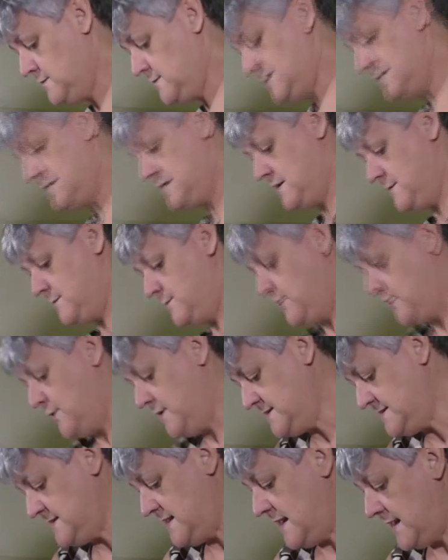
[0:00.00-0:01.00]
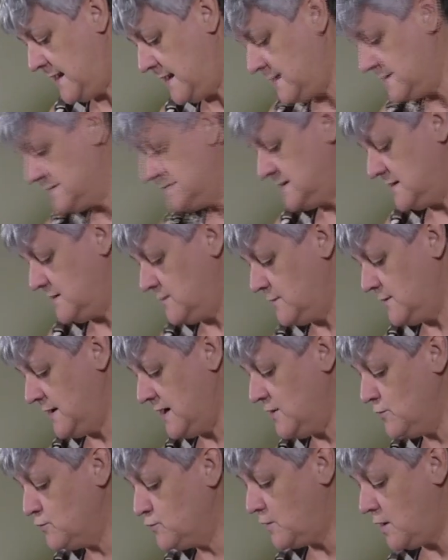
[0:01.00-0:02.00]
Just going to press that out. So we're
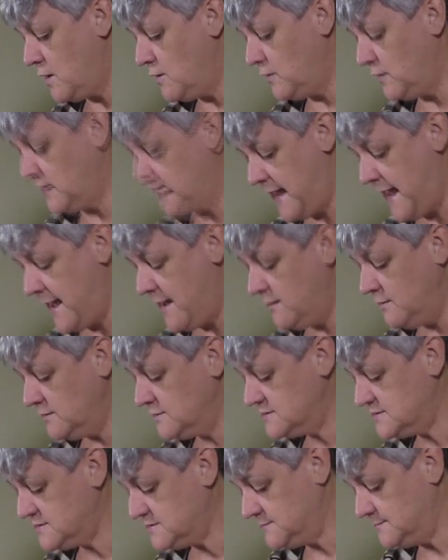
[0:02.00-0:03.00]
going to roll it out.